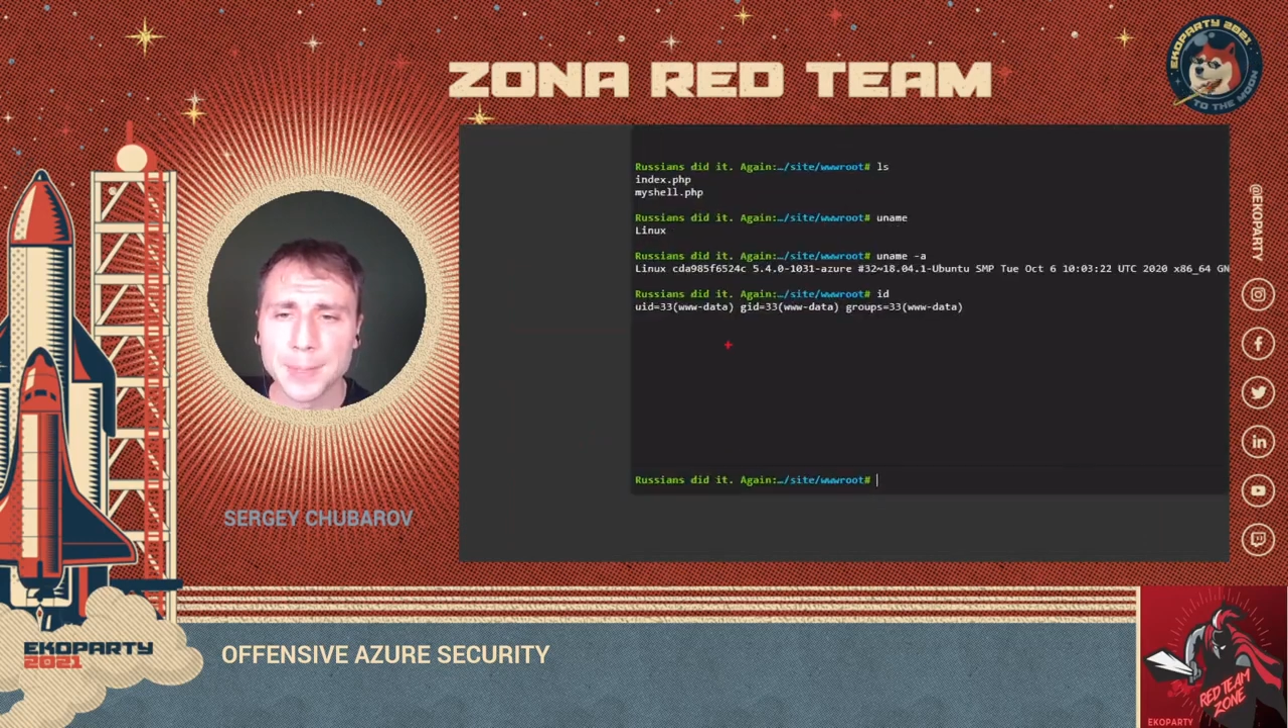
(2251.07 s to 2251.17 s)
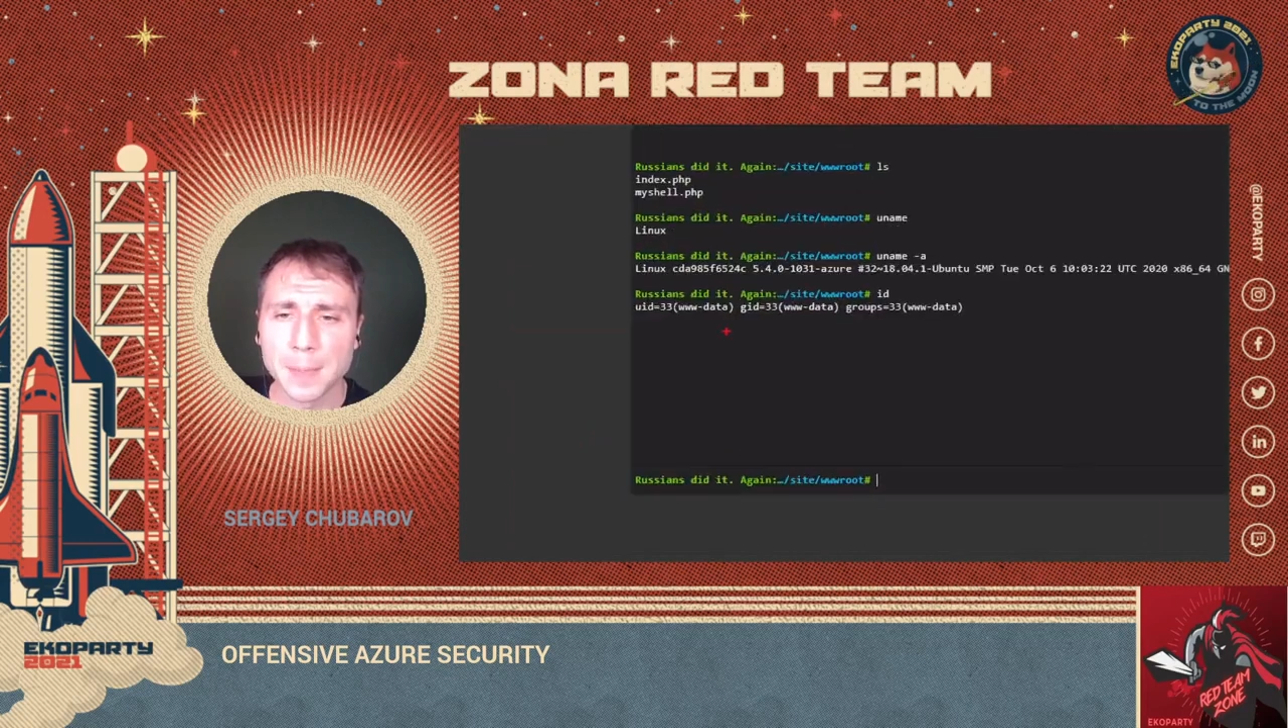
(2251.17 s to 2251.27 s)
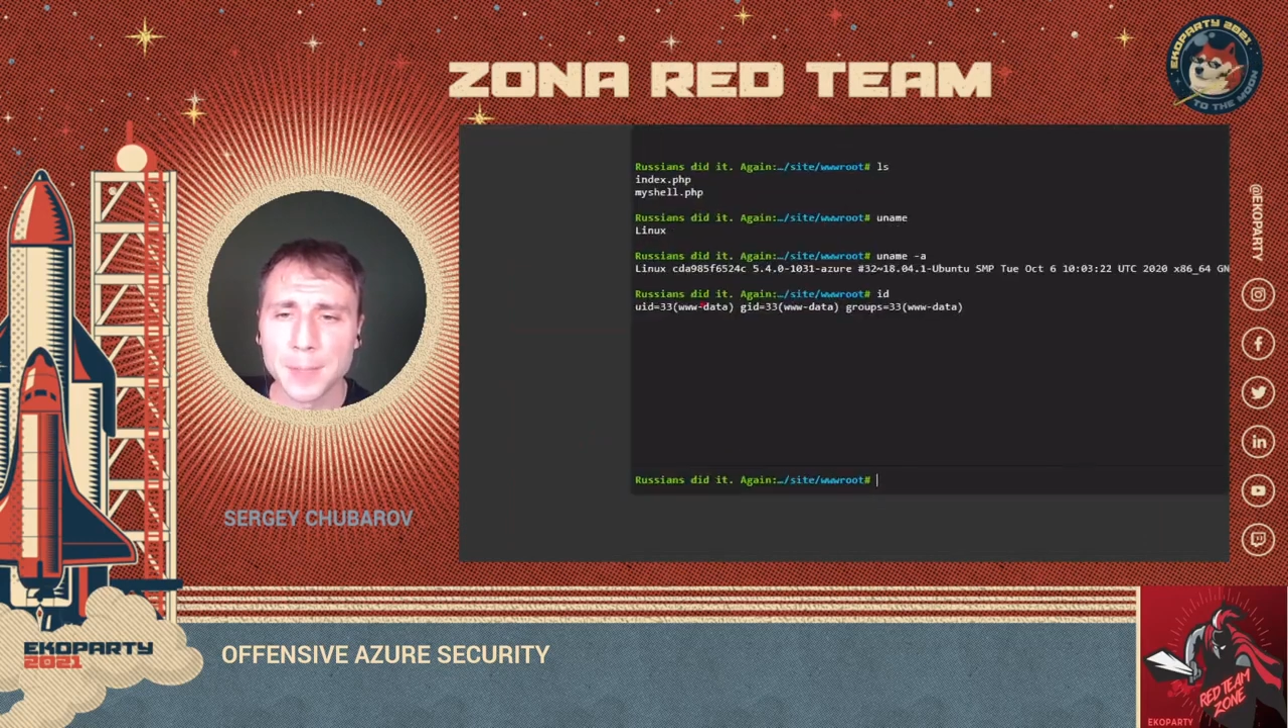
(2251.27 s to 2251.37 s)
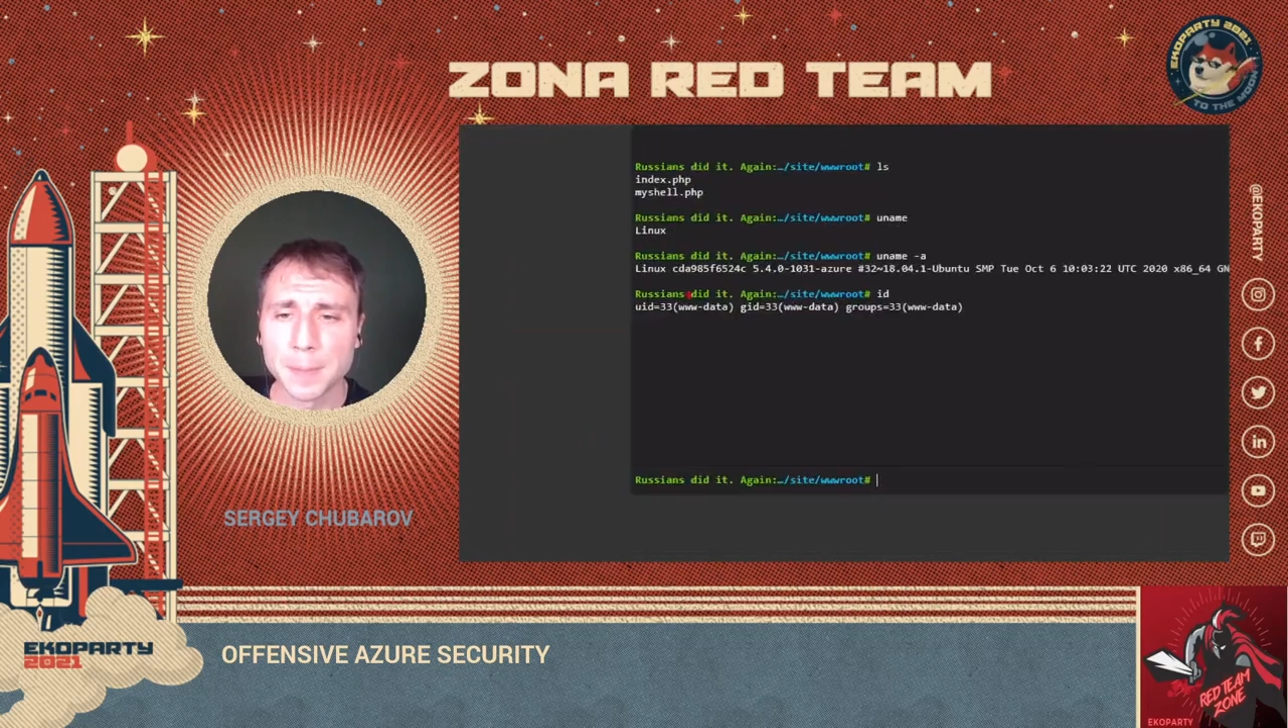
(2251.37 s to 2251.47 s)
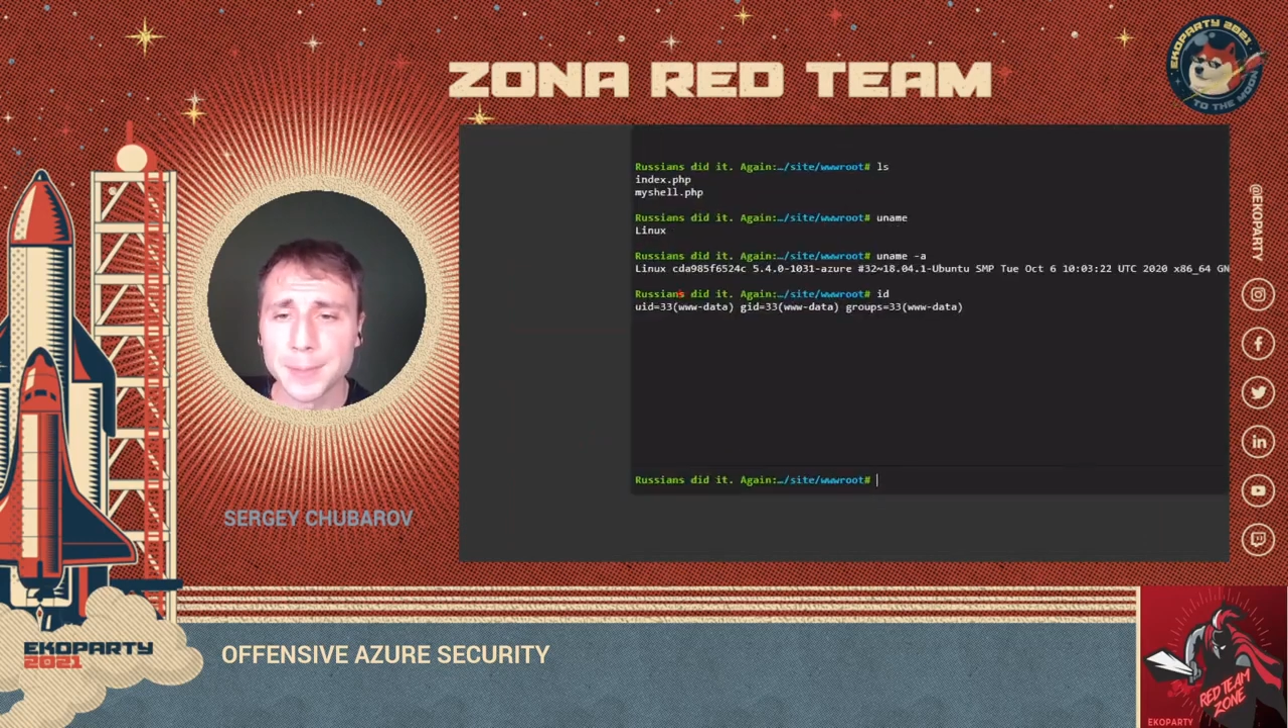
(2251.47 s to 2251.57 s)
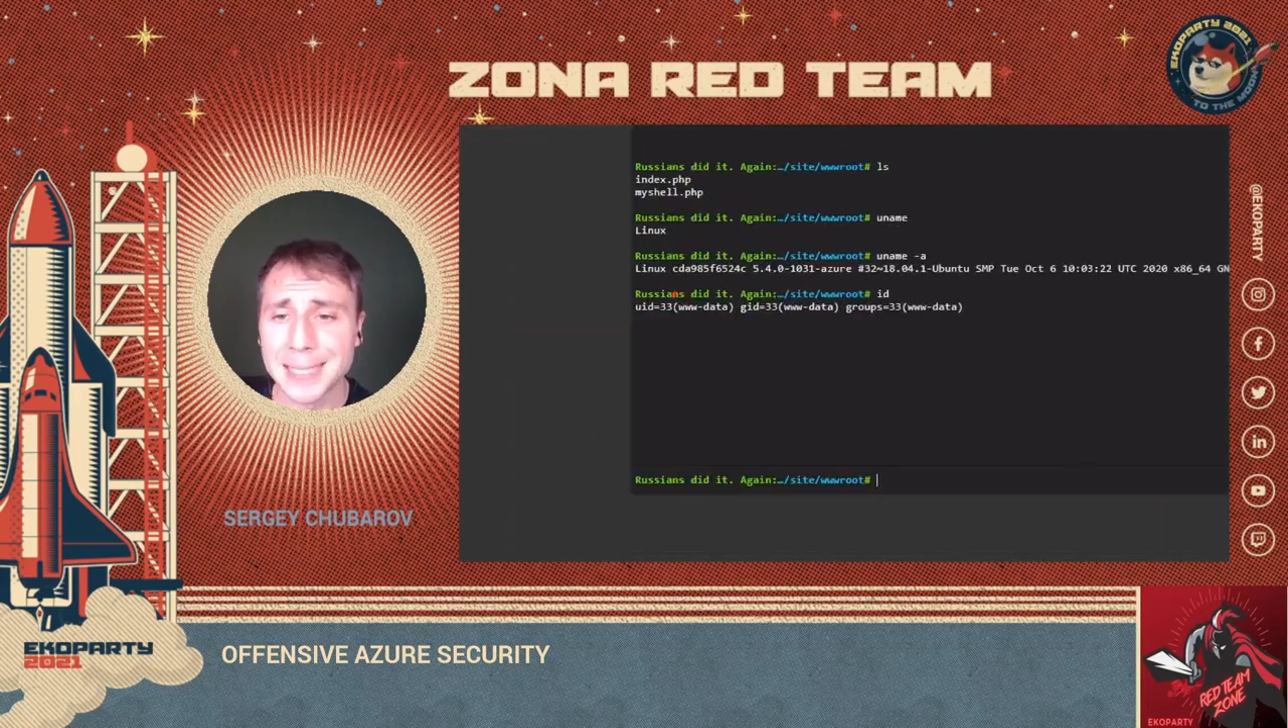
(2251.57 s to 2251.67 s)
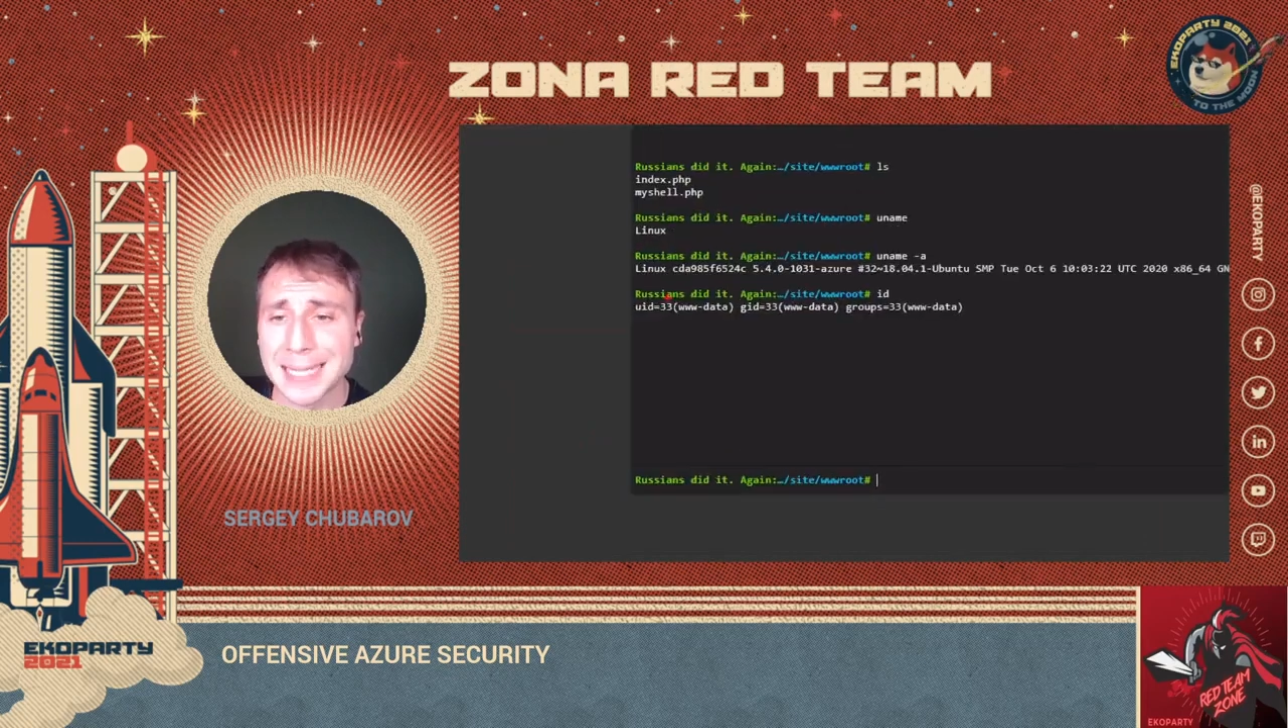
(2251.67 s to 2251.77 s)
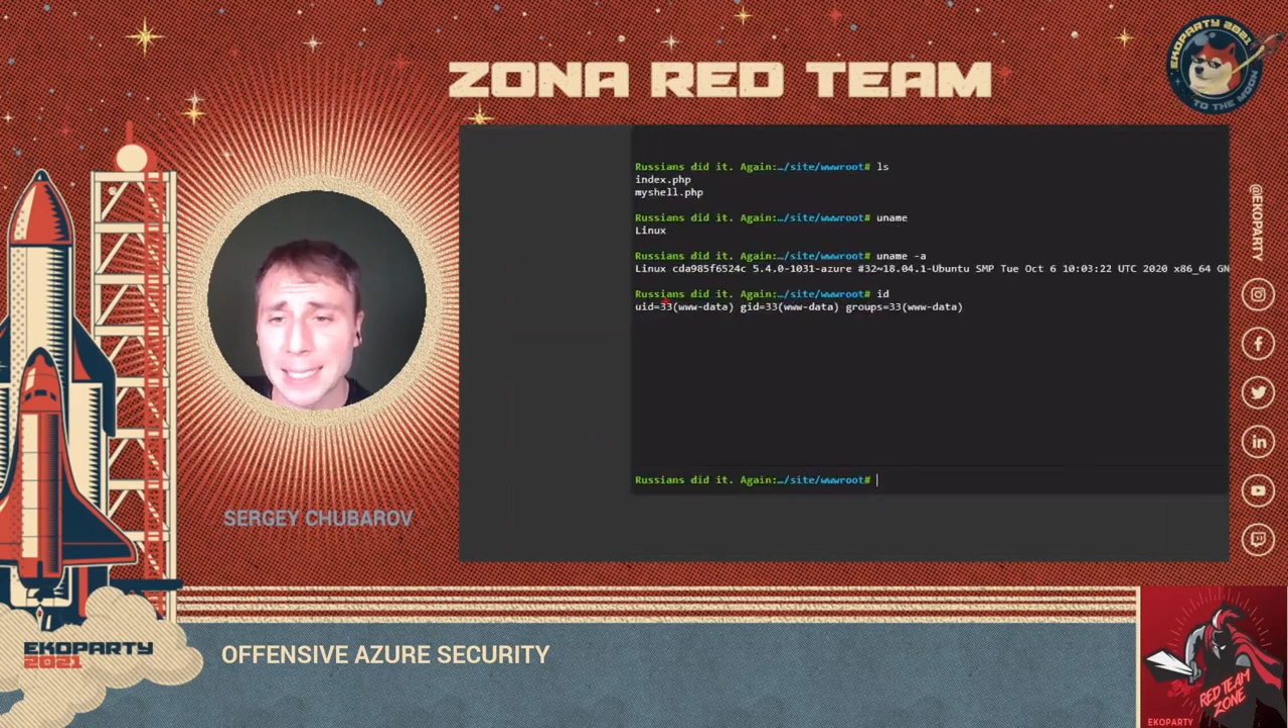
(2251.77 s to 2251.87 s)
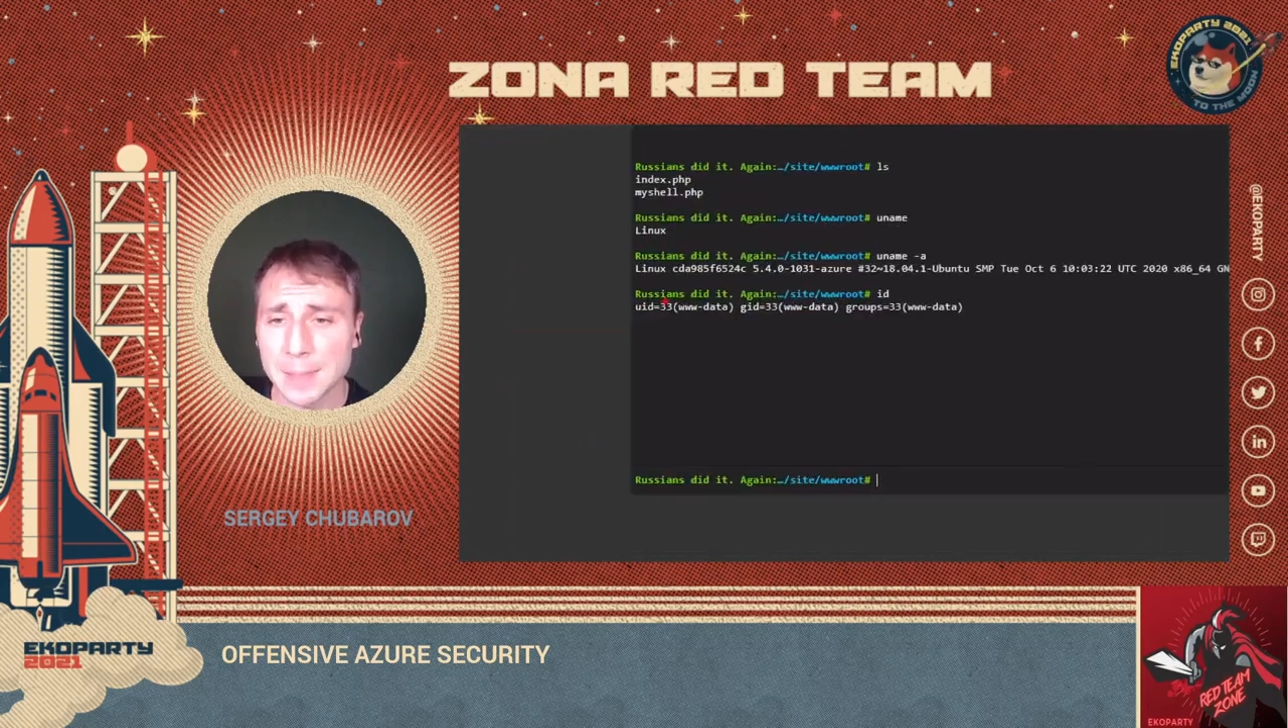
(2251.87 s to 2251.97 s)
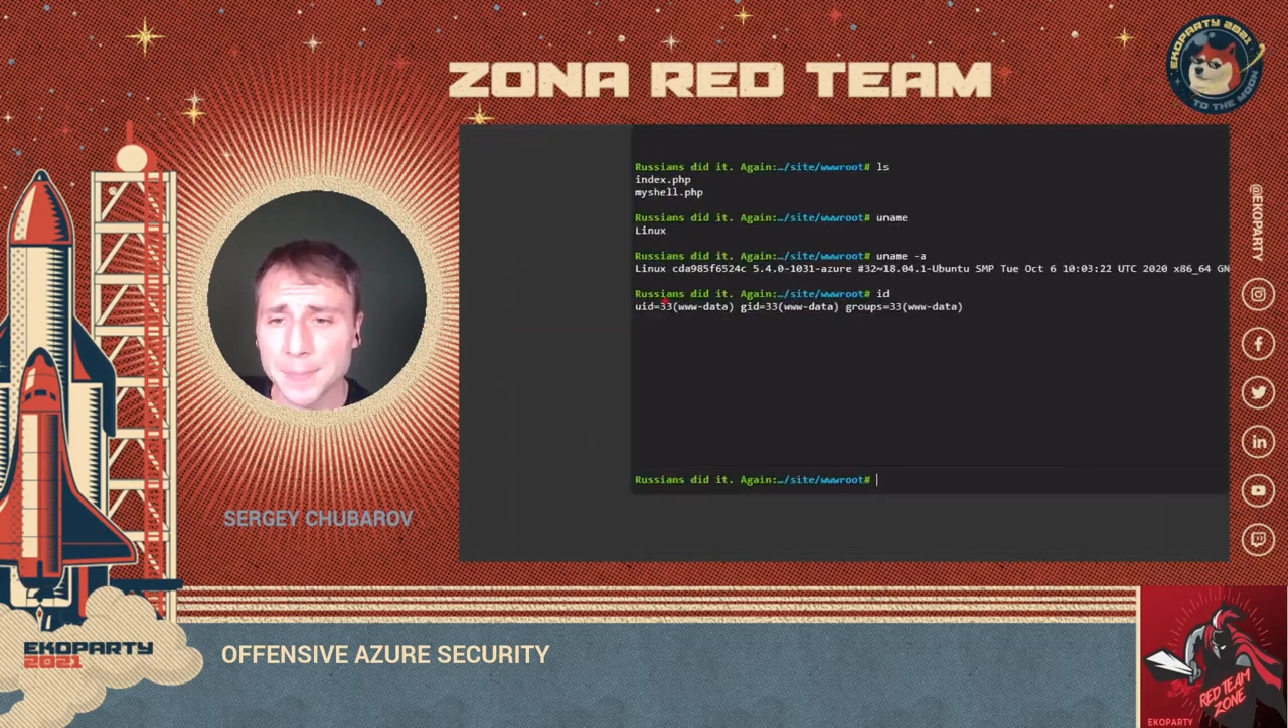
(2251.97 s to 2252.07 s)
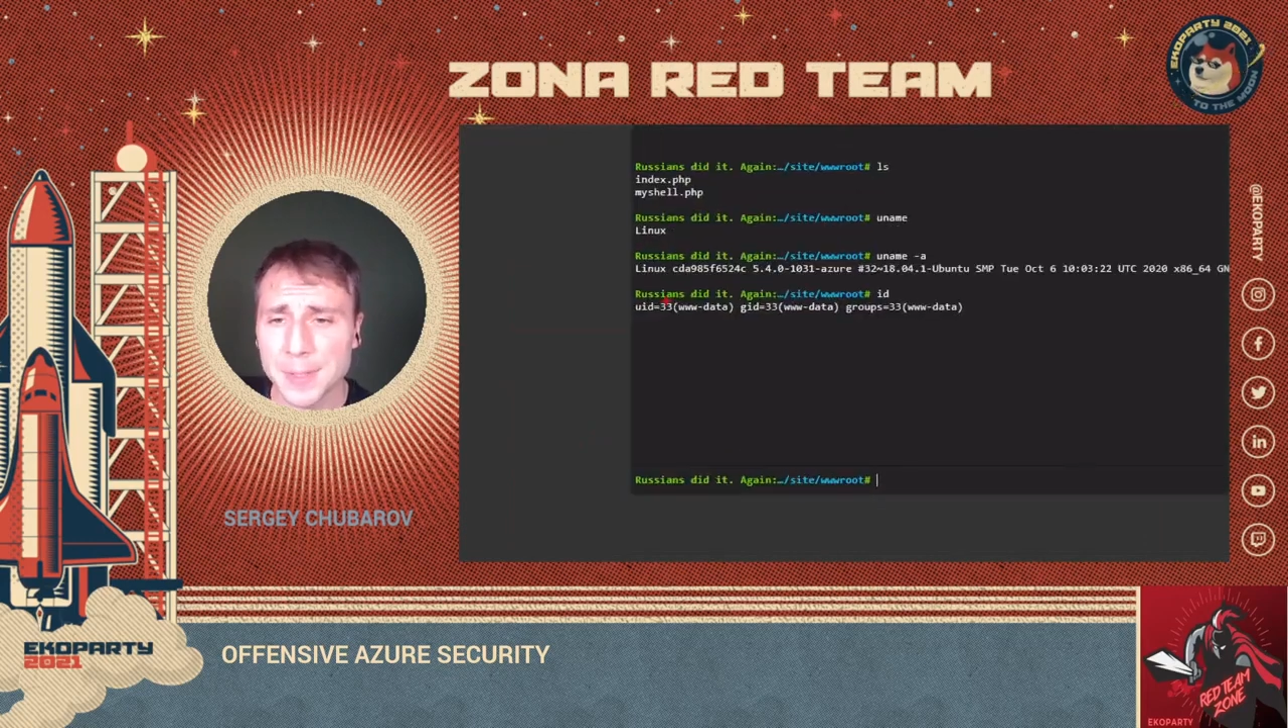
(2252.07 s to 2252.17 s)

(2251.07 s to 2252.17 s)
data,